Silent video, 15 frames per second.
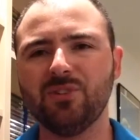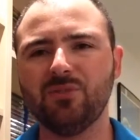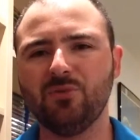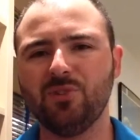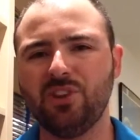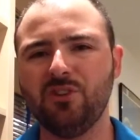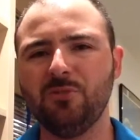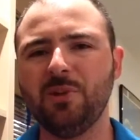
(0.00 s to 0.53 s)

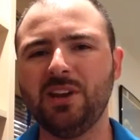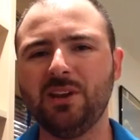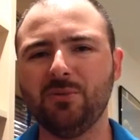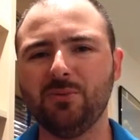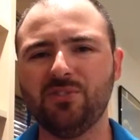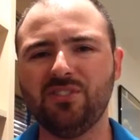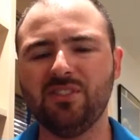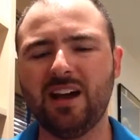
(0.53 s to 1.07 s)
humour here
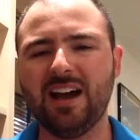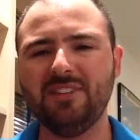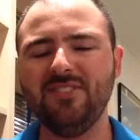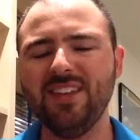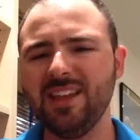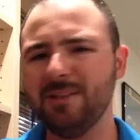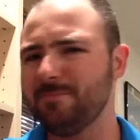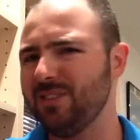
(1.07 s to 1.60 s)
was, I
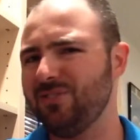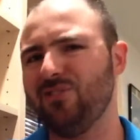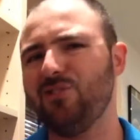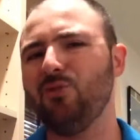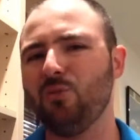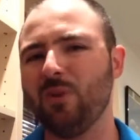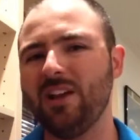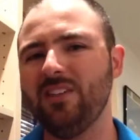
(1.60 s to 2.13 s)
think, a bit
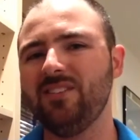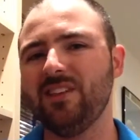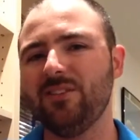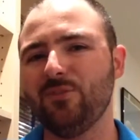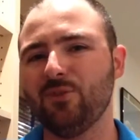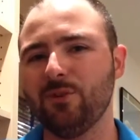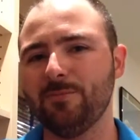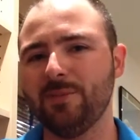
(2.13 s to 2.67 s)
too racy
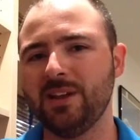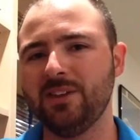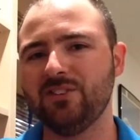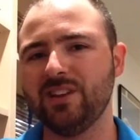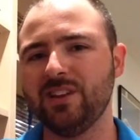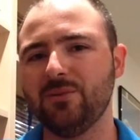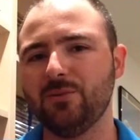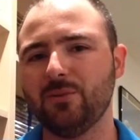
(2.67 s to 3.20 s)
for a
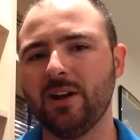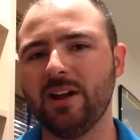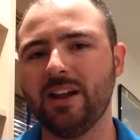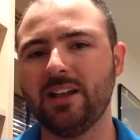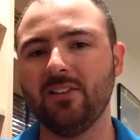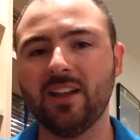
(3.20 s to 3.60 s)
PG rating.